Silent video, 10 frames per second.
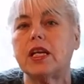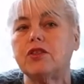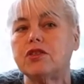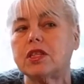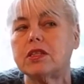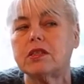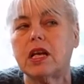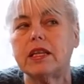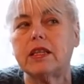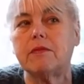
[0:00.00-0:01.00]
And you just
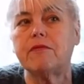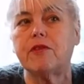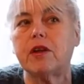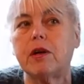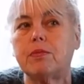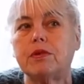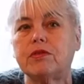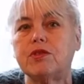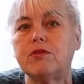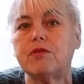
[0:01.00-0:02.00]
light them for
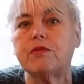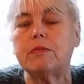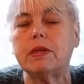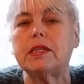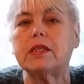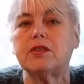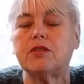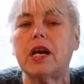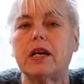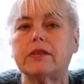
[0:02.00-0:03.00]
2 or 3 minutes in
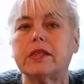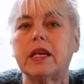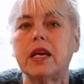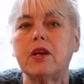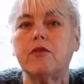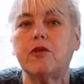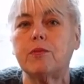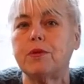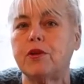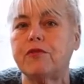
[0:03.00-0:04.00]
your house
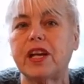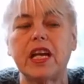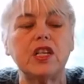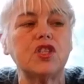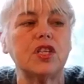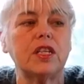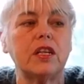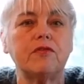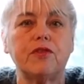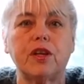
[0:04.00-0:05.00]
for purification
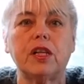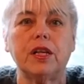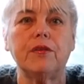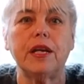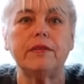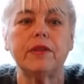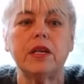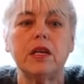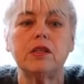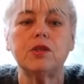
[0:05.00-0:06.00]
and for clearing.
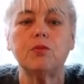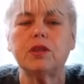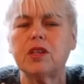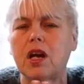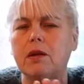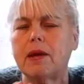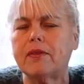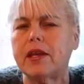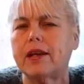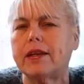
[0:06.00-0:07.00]
So we'll talk
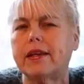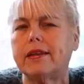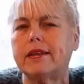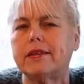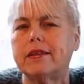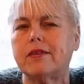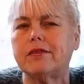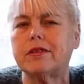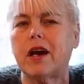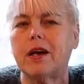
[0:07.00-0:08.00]
about that again at
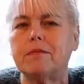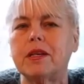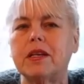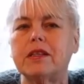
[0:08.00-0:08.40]
another time.